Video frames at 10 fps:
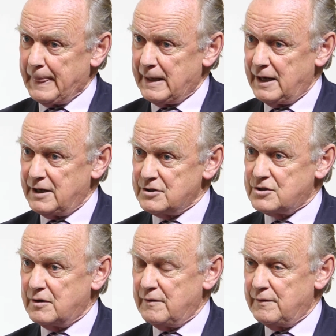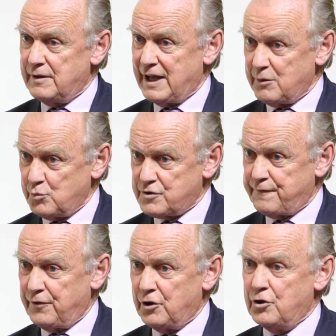and that was
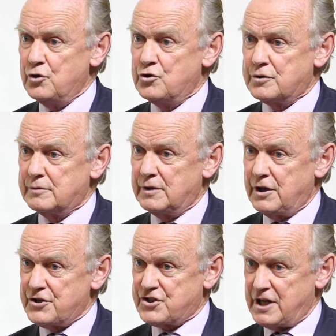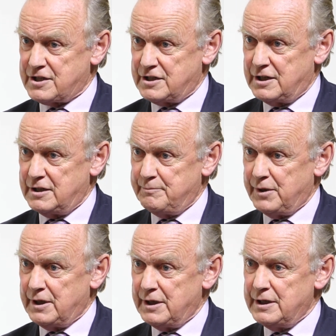followed last Saturday
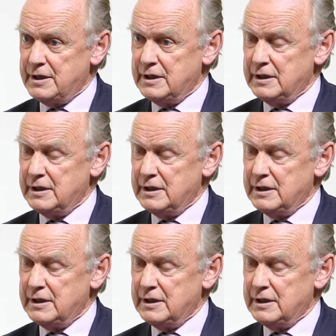by